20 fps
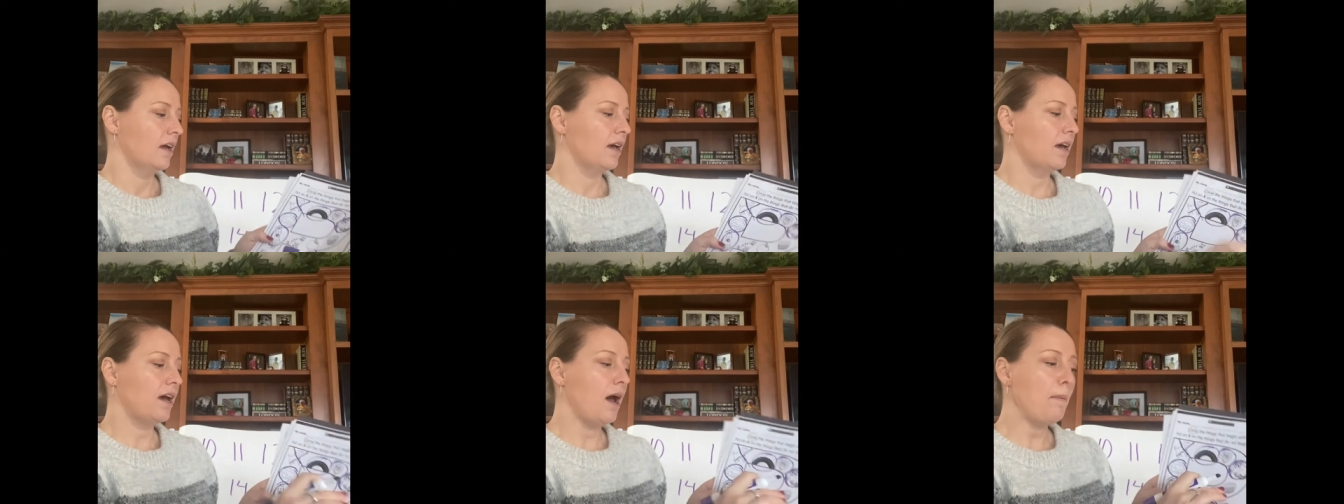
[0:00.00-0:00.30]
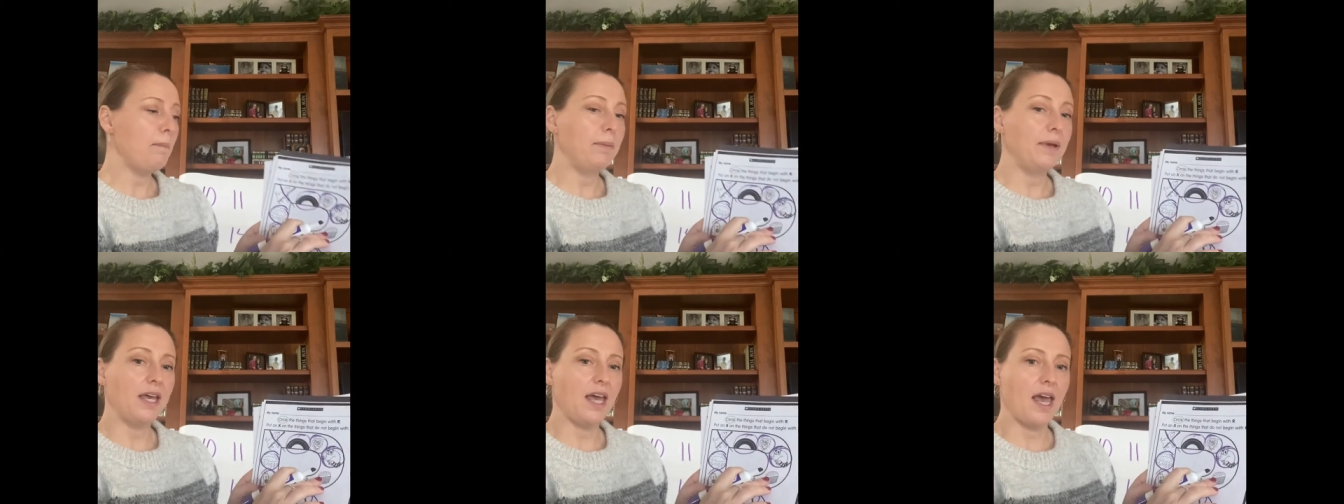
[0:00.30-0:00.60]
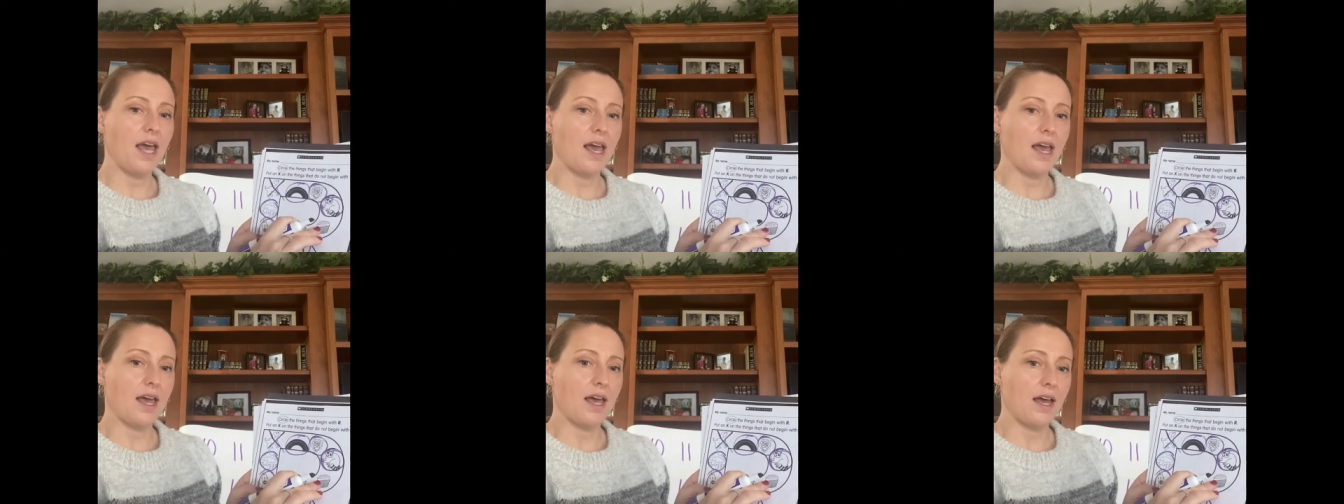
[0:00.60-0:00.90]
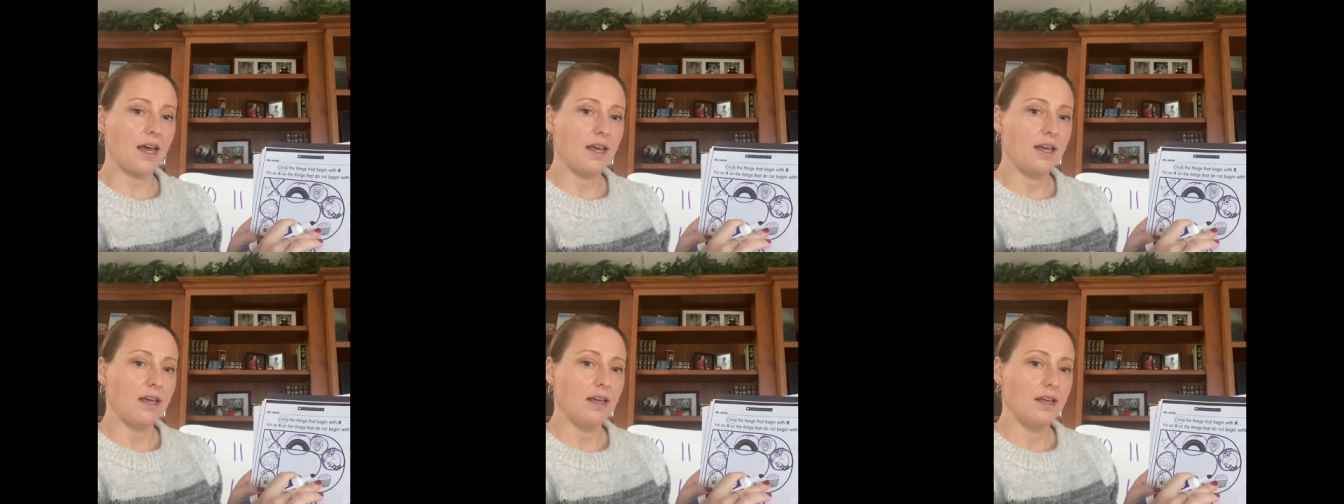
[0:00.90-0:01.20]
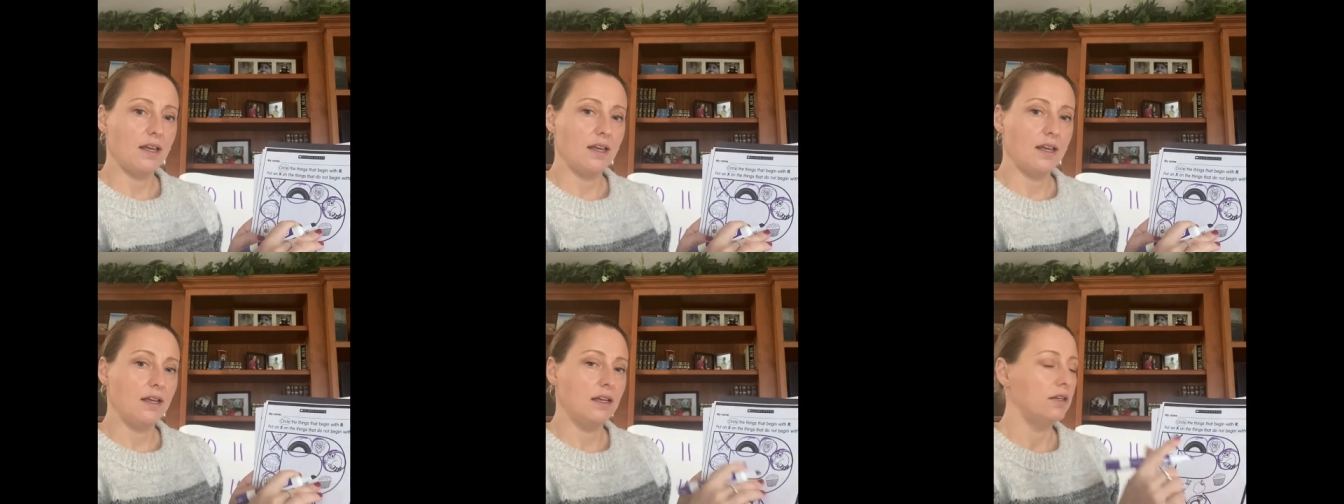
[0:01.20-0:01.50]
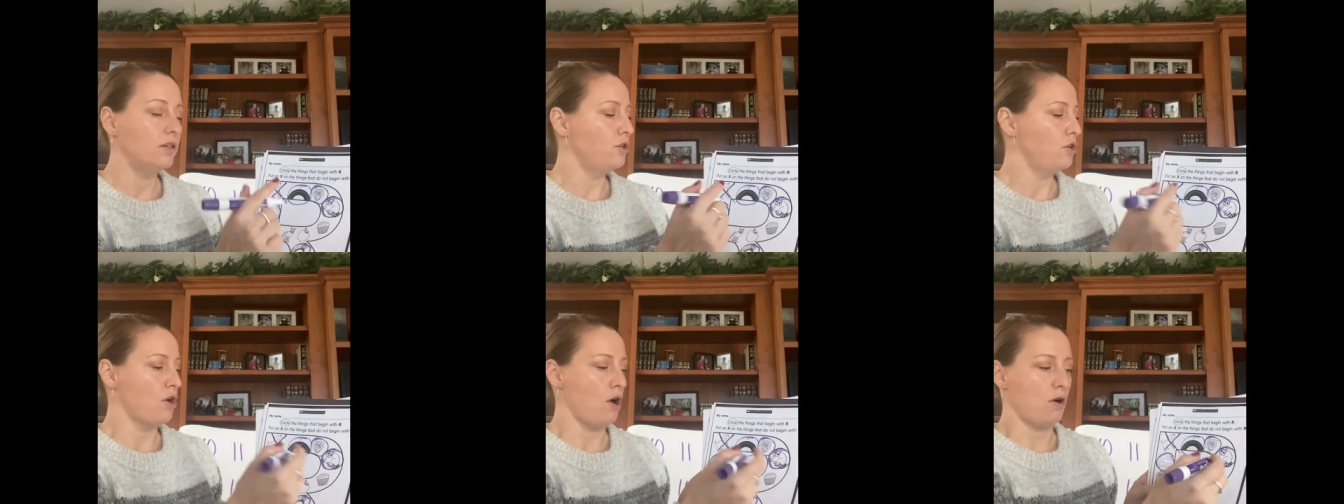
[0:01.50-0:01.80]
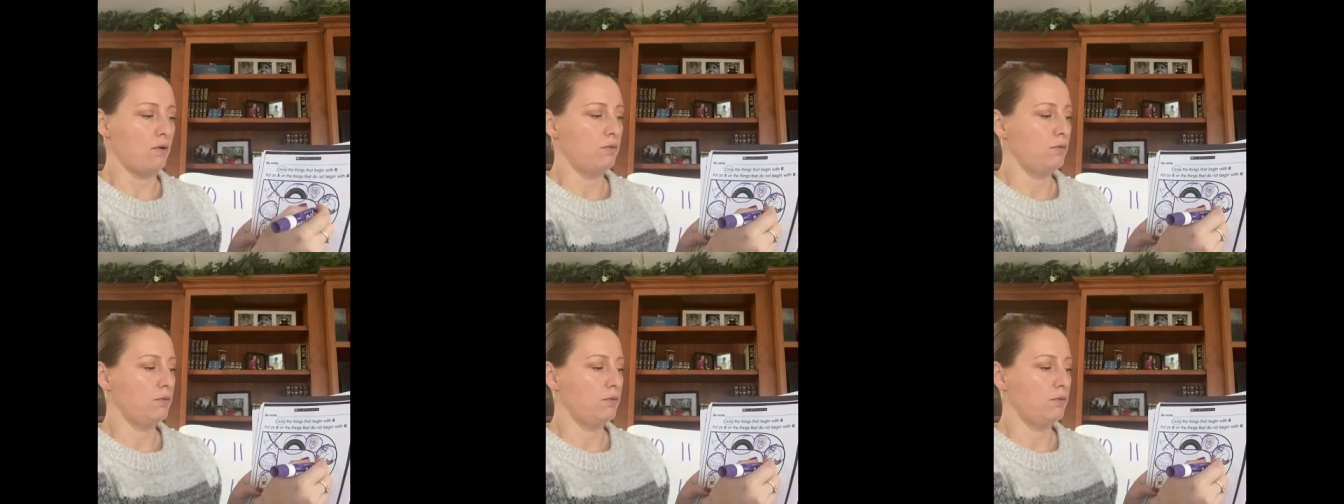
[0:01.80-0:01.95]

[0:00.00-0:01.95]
Cupcake. No.